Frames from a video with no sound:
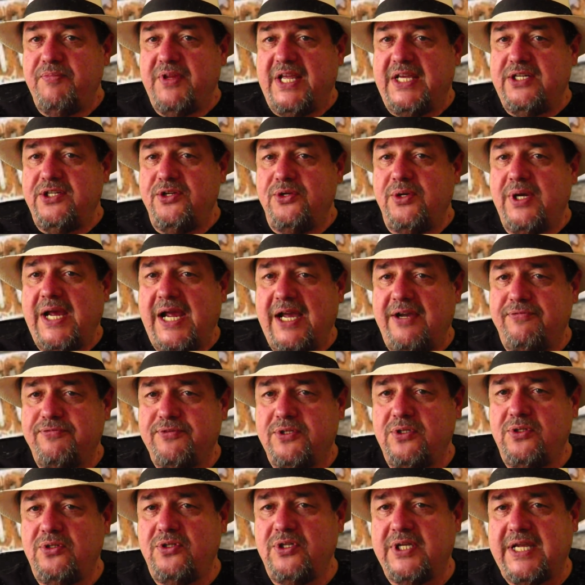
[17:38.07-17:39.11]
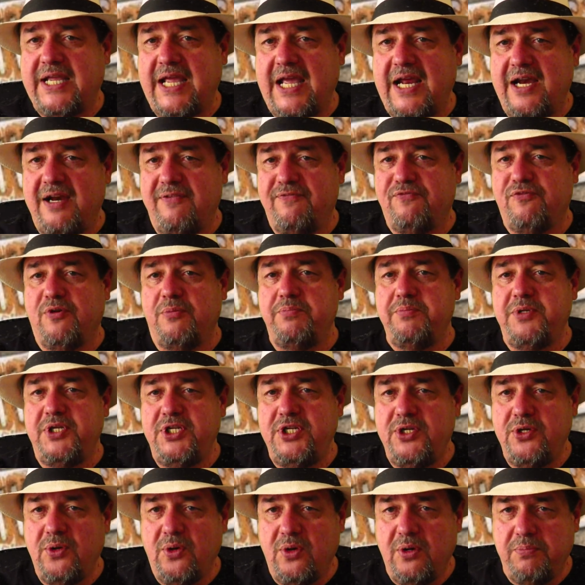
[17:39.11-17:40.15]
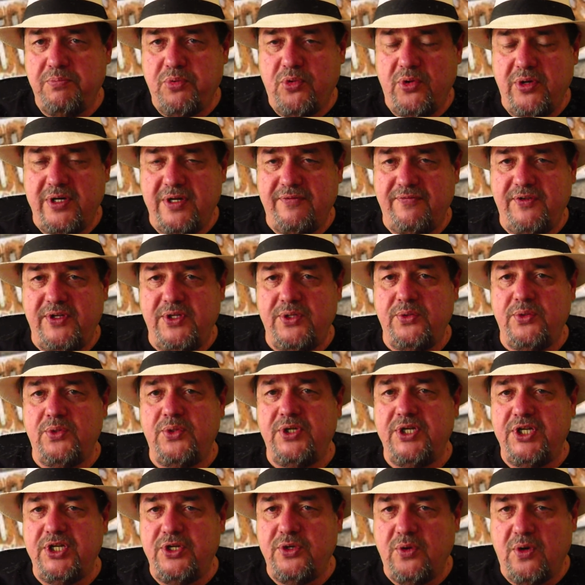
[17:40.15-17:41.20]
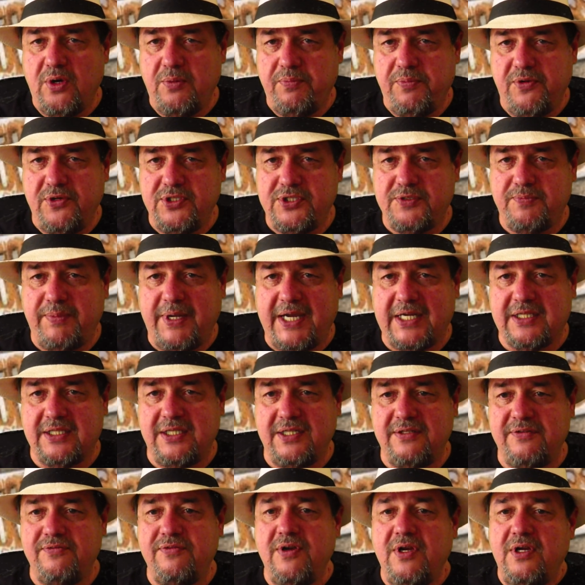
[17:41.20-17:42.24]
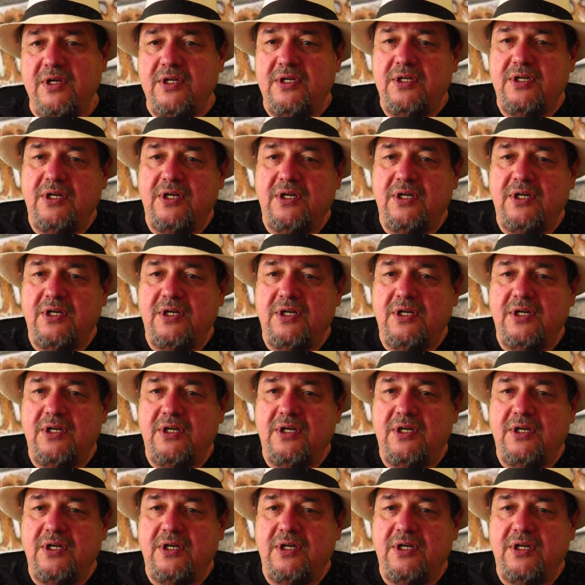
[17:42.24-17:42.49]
And you have to look at it from your point of view, your perspective